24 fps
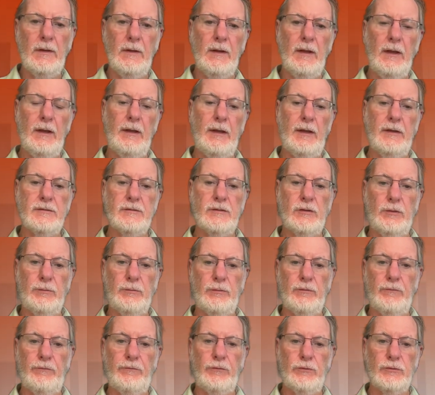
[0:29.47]
And I start with
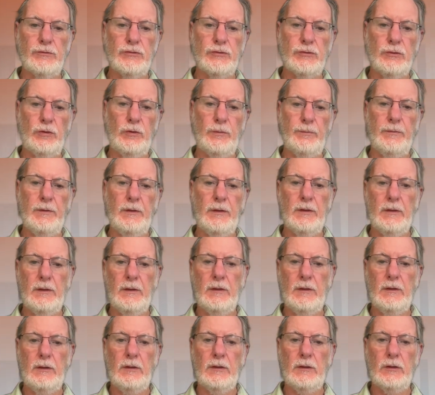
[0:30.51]
the first term
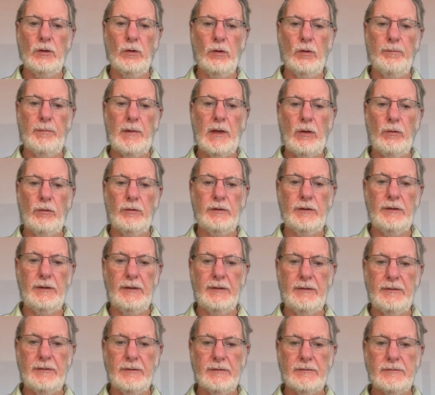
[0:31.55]
called
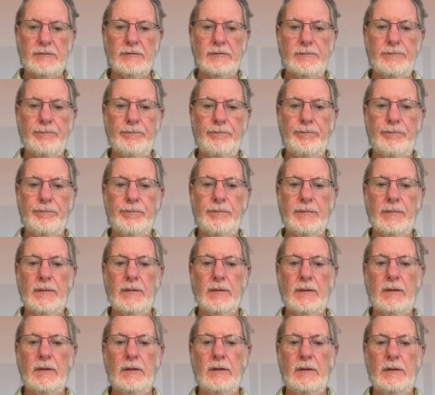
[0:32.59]
biokinetics.
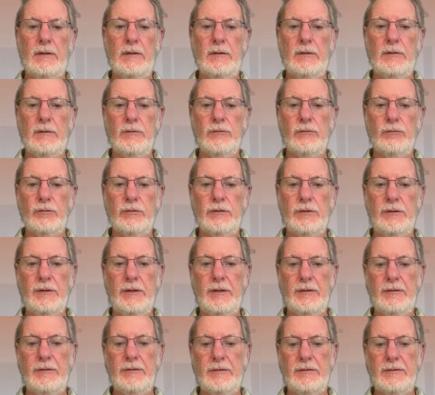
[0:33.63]
So
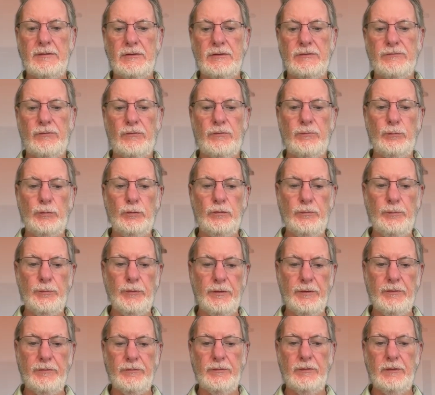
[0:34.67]
kinetics is for
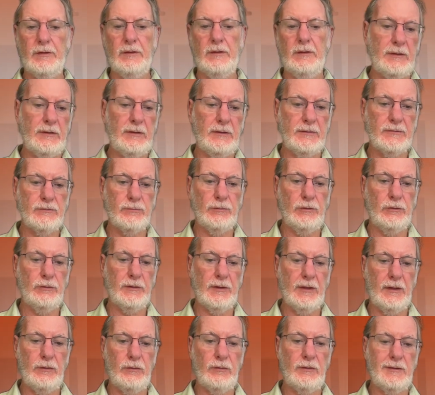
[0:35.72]
movement, is we
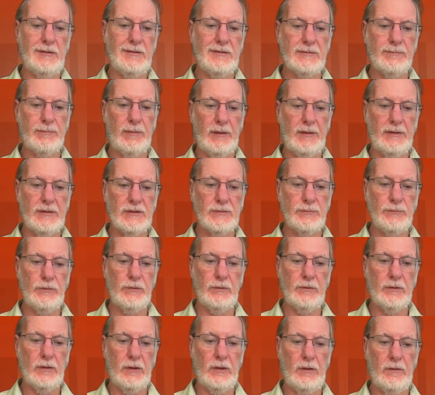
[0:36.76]
look at the
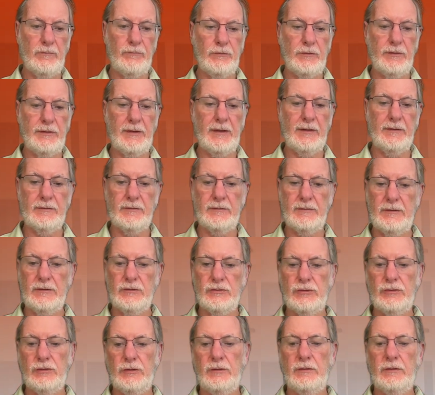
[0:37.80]
displacement of the
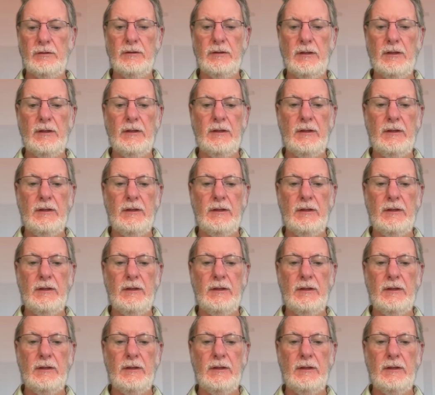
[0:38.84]
dentition,